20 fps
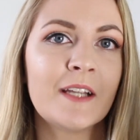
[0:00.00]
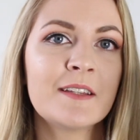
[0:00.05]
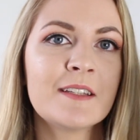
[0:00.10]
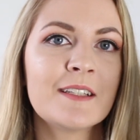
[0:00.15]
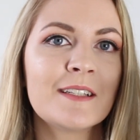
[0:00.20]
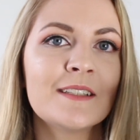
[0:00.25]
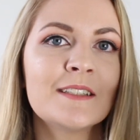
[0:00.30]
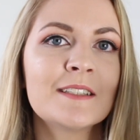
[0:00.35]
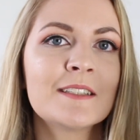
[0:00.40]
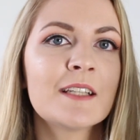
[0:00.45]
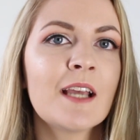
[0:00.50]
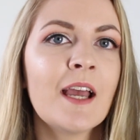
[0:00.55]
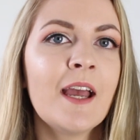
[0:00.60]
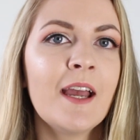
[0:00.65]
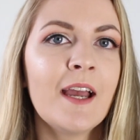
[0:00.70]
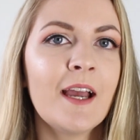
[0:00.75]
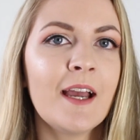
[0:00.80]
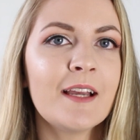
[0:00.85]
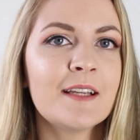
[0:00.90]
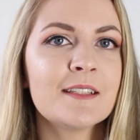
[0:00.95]
and this
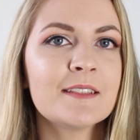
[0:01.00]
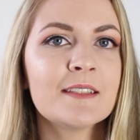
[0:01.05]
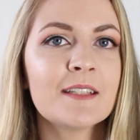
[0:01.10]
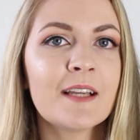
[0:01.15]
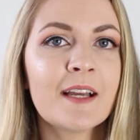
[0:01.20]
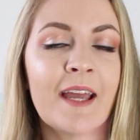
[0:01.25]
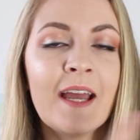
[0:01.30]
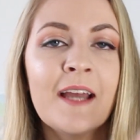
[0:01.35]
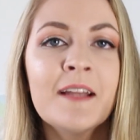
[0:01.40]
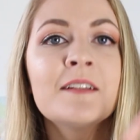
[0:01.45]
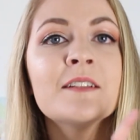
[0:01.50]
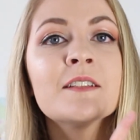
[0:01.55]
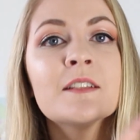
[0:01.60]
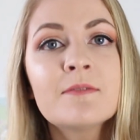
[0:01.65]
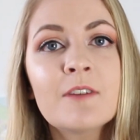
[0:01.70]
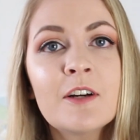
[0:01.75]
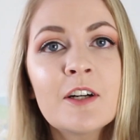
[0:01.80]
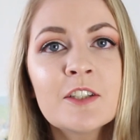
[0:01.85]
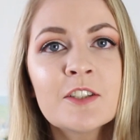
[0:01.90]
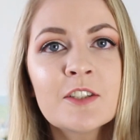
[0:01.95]
is again
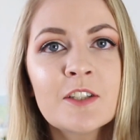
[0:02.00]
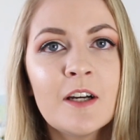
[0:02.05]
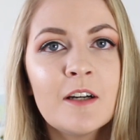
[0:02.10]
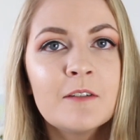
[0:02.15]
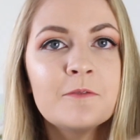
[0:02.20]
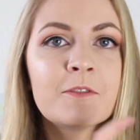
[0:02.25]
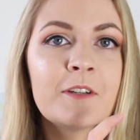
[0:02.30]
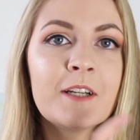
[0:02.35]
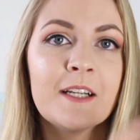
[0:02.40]
Schwarzkopf